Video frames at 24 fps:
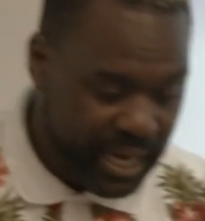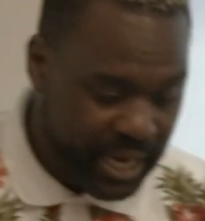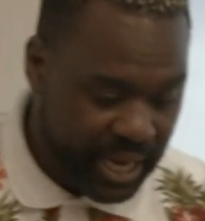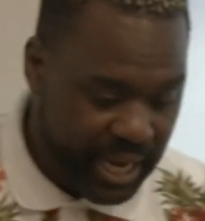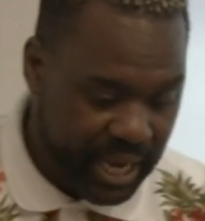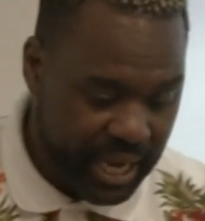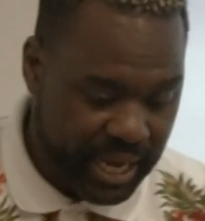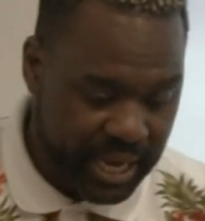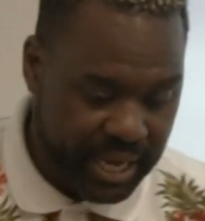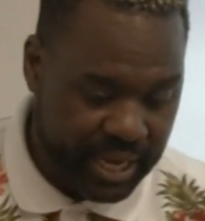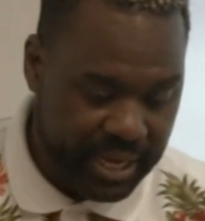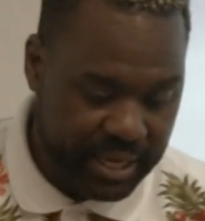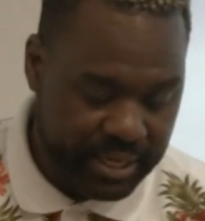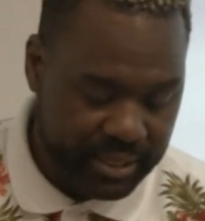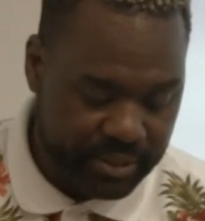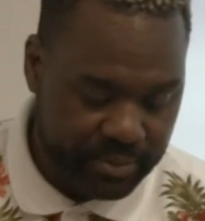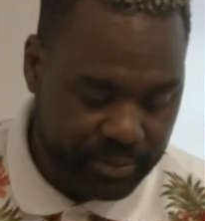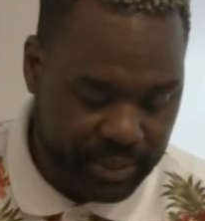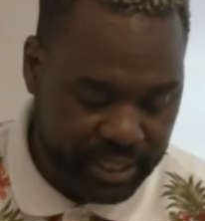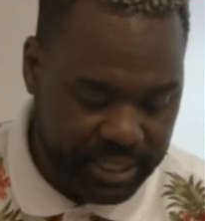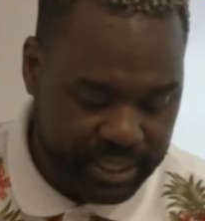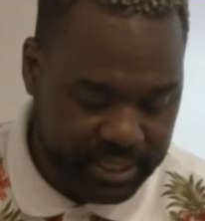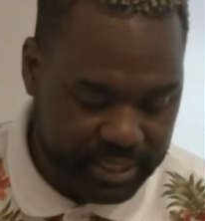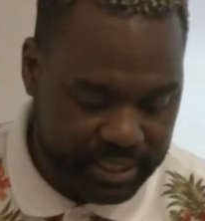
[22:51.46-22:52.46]
and
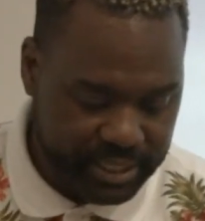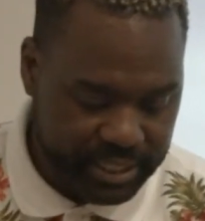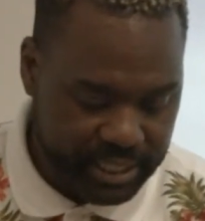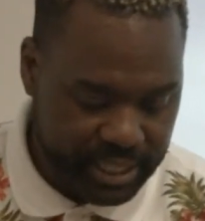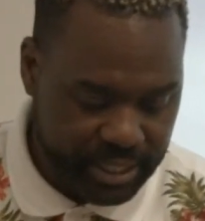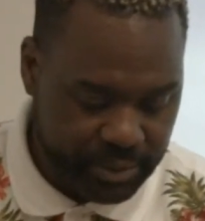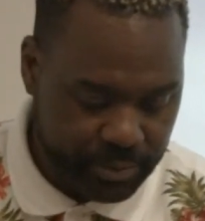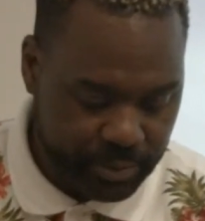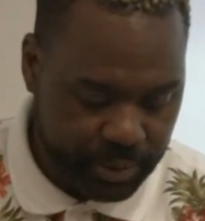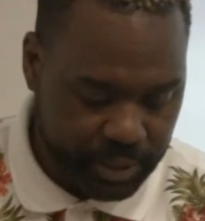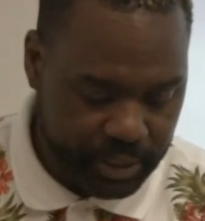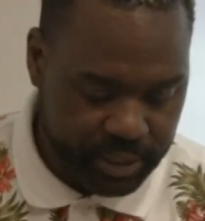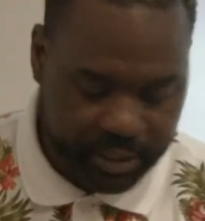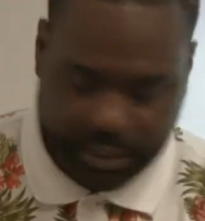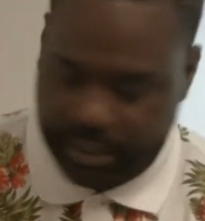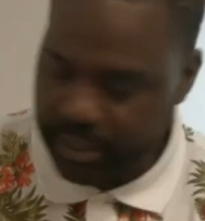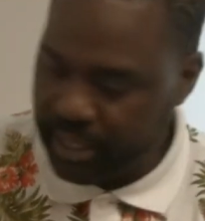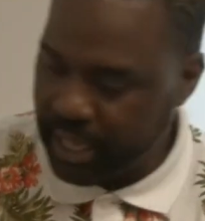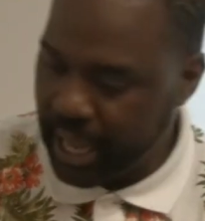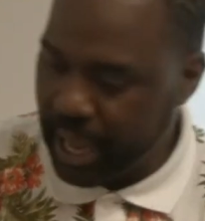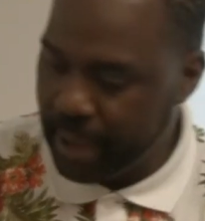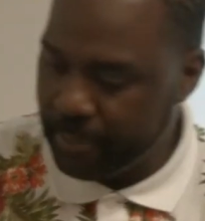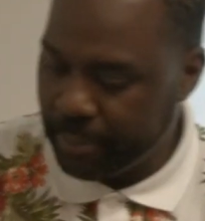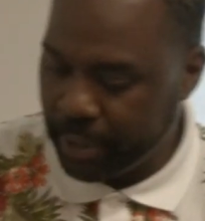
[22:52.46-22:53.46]
we can see
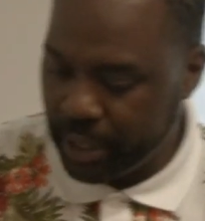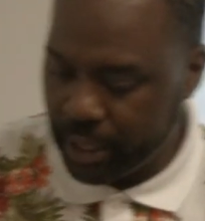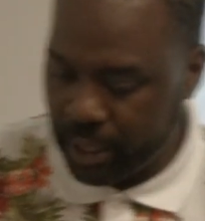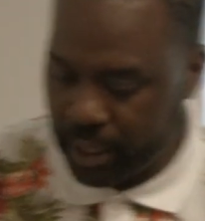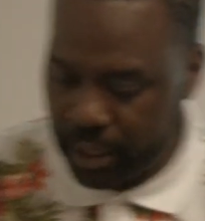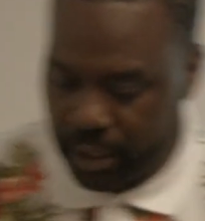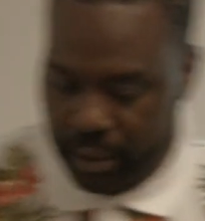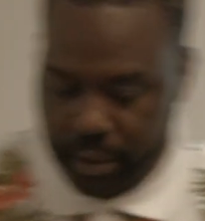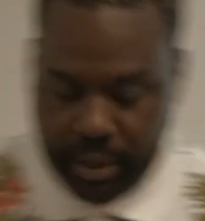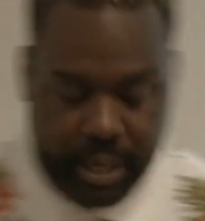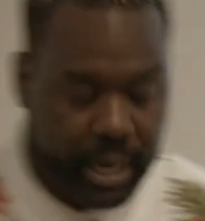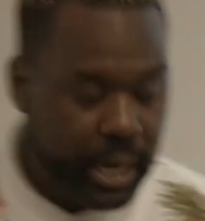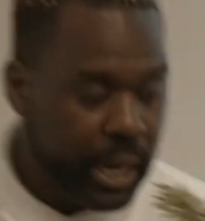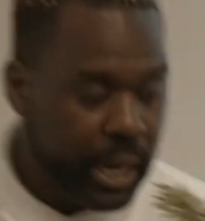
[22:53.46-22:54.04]
what's happening here.